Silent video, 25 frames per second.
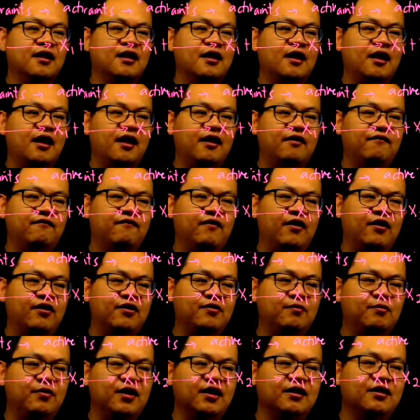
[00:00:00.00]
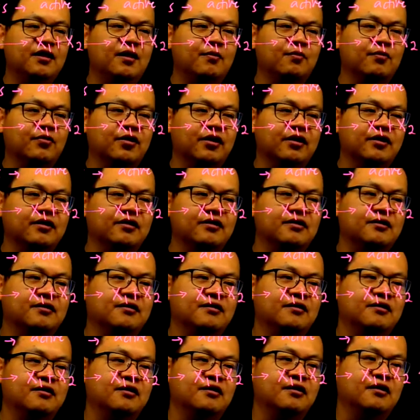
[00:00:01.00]
a very big number.
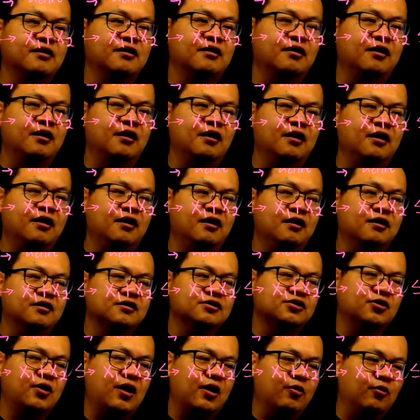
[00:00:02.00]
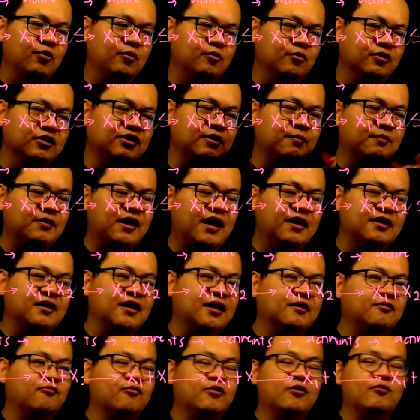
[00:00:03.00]
So I will multiply
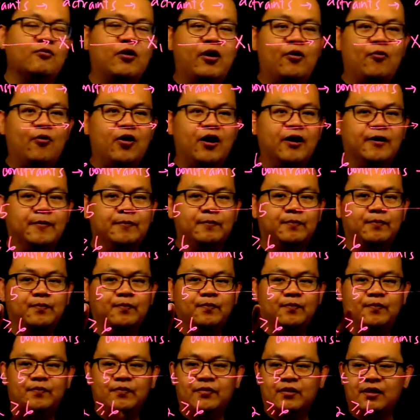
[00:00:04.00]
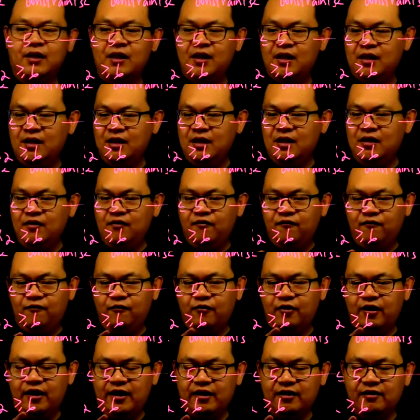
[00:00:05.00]
that with y1.
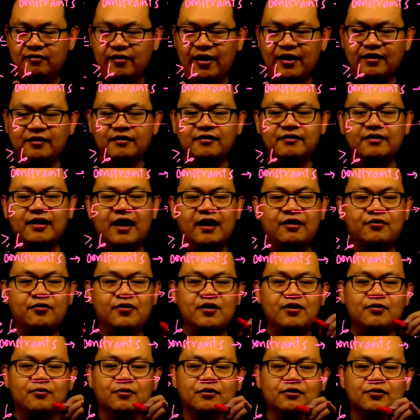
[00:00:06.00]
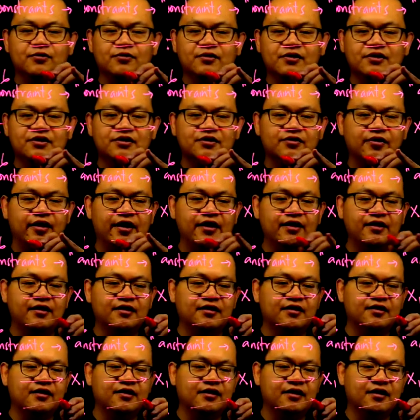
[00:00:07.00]
For a greater than or equal to
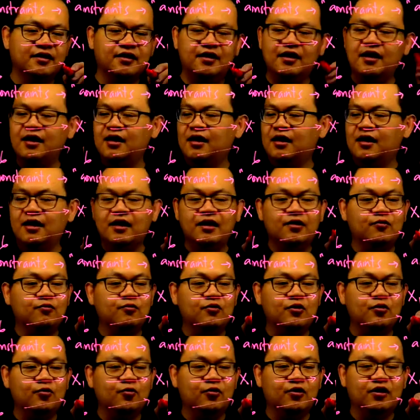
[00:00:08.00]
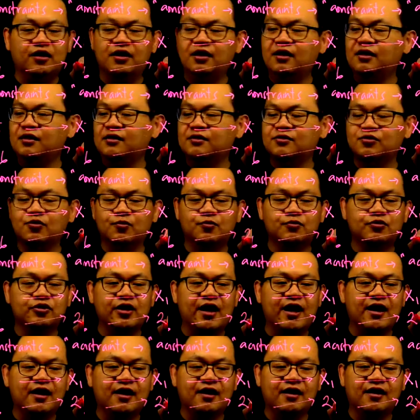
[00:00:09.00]
constraint, we will
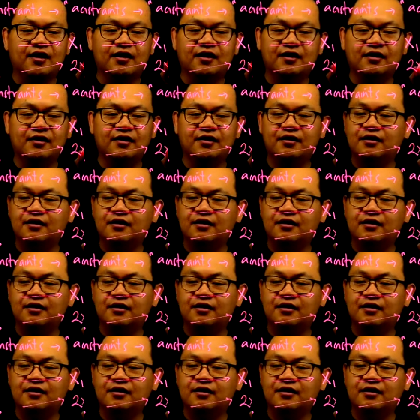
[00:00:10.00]
subtract